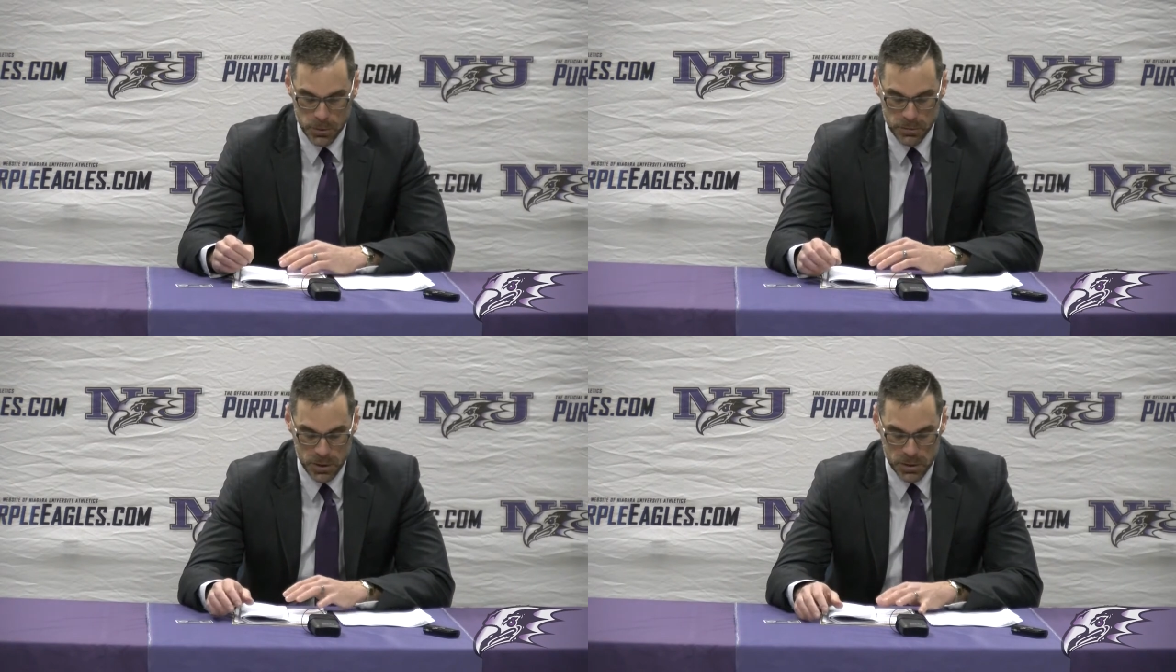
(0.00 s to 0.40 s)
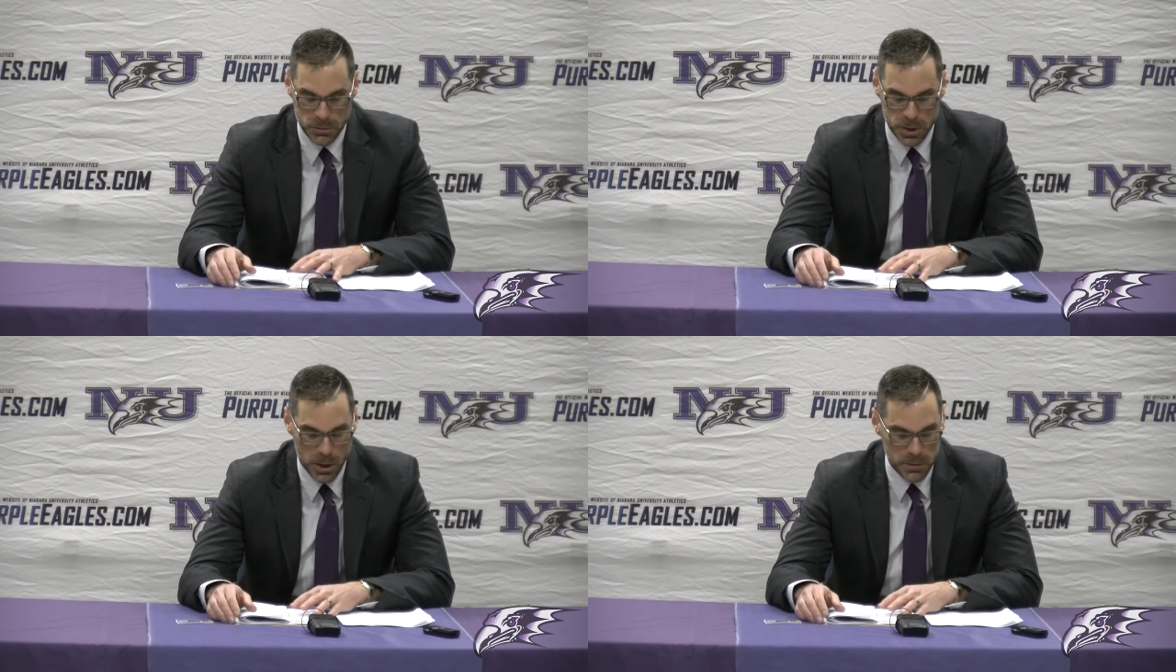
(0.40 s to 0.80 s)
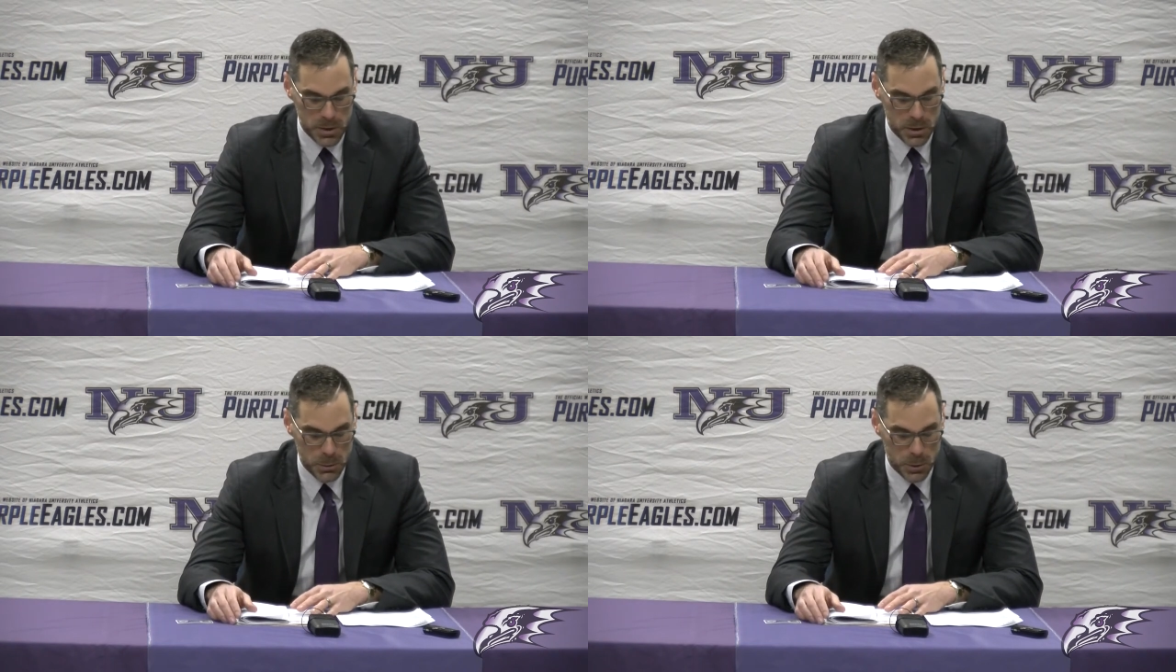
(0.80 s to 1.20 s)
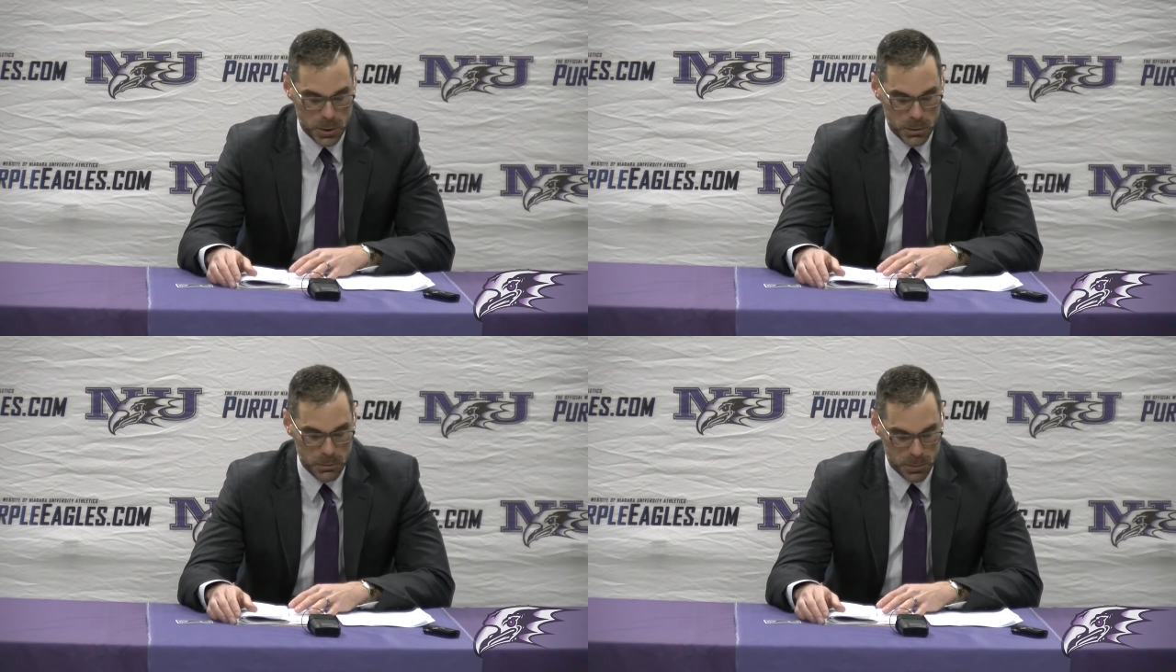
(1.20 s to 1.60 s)
Defensively, obviously, you want
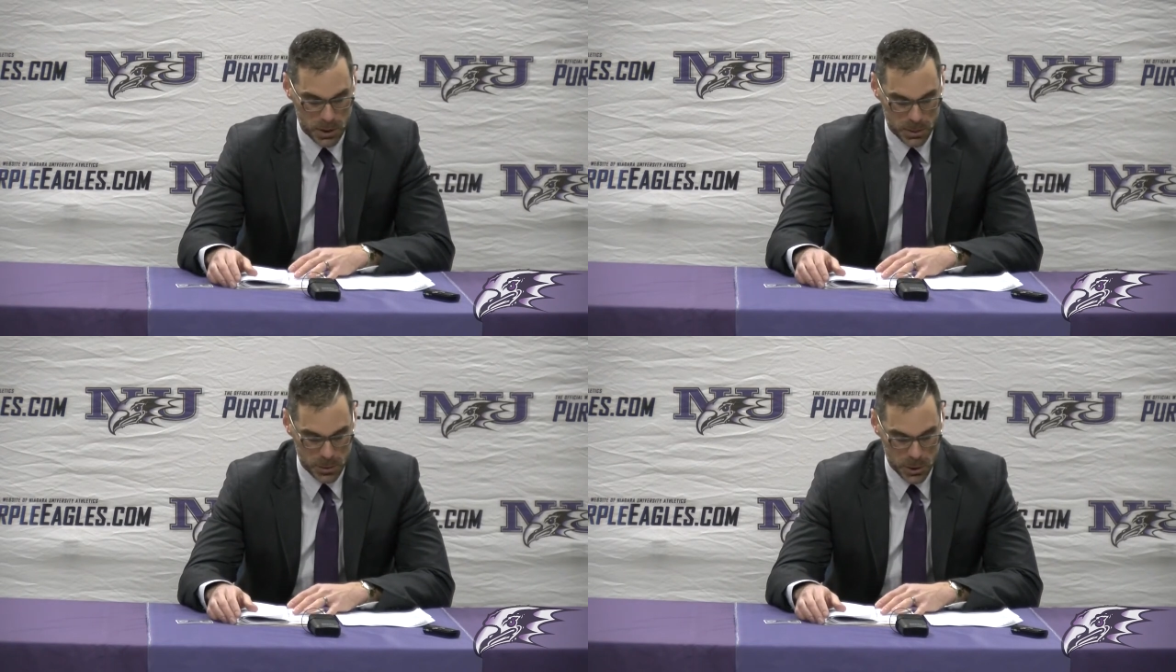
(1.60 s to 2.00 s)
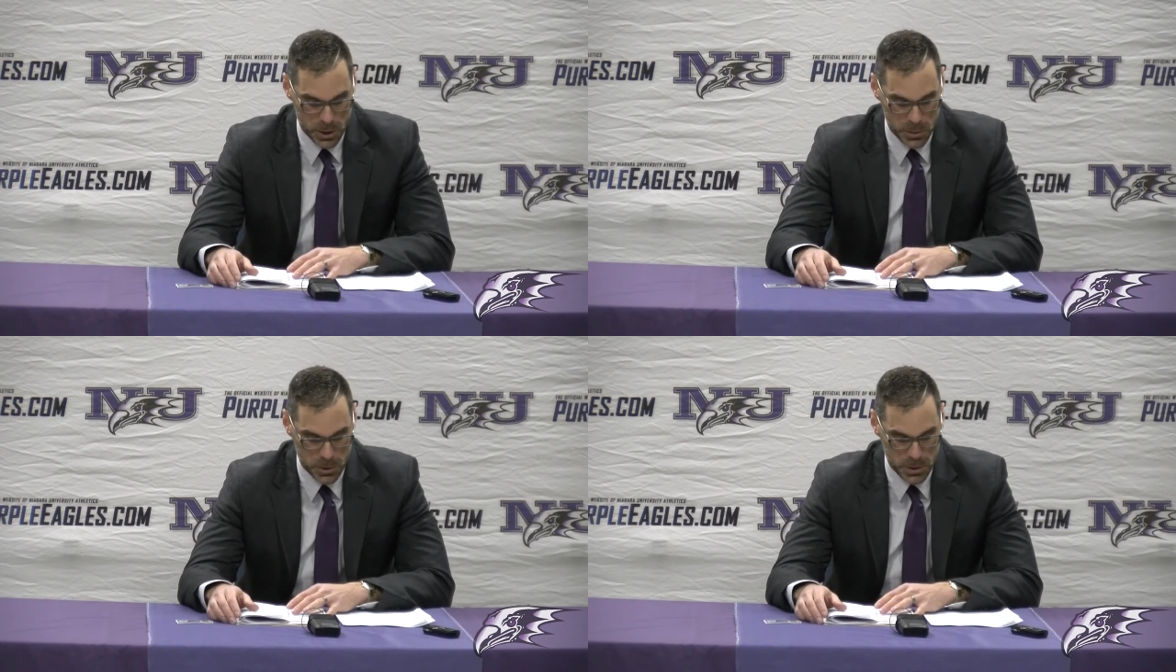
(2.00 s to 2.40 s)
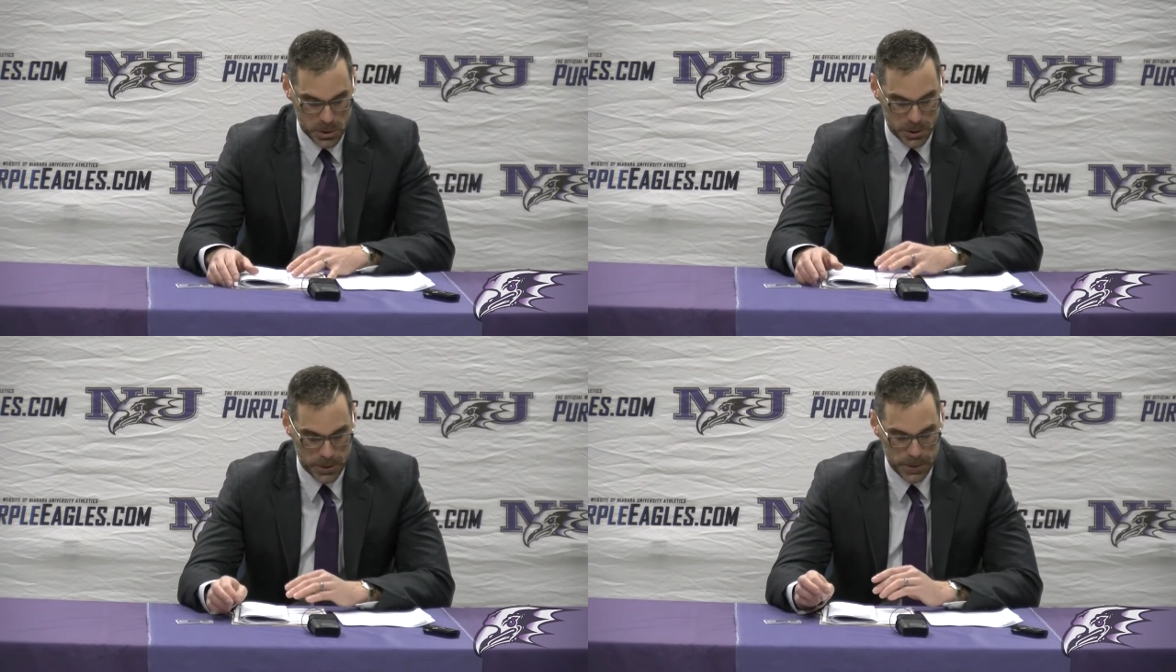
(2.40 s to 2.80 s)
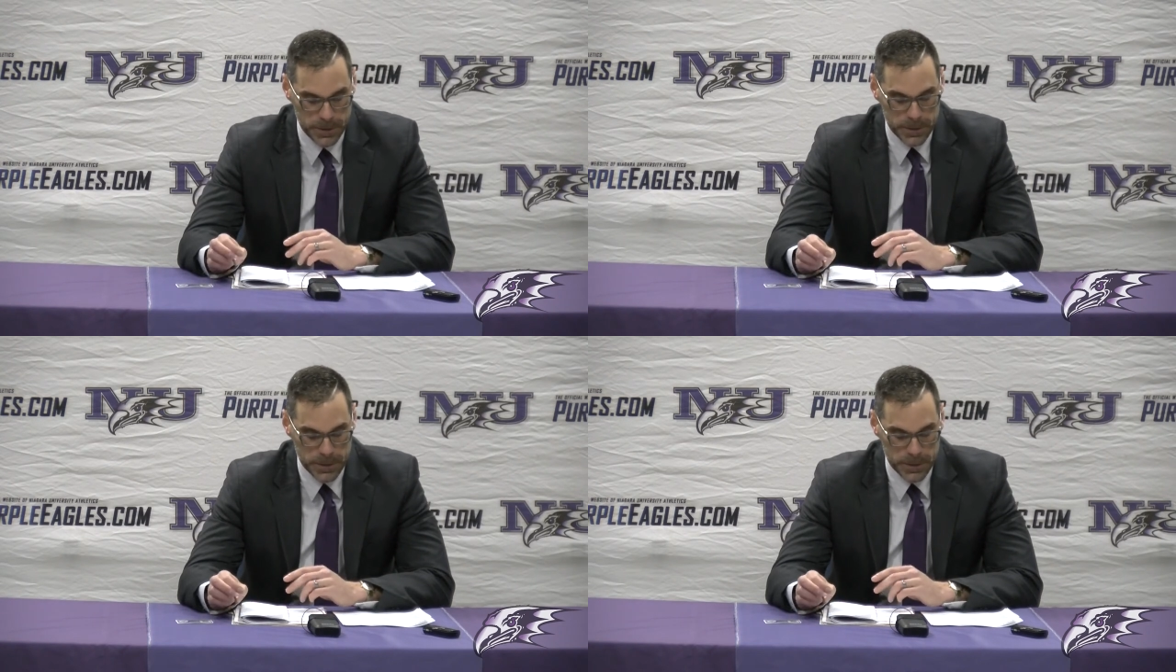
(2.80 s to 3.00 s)
to make some adjustments and.